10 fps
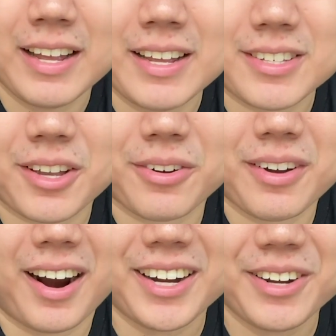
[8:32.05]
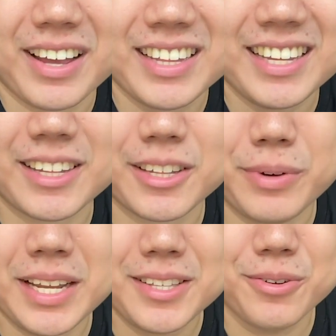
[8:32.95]
So are you ready? In
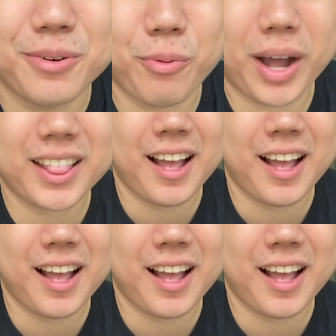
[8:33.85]
3, 2, 1.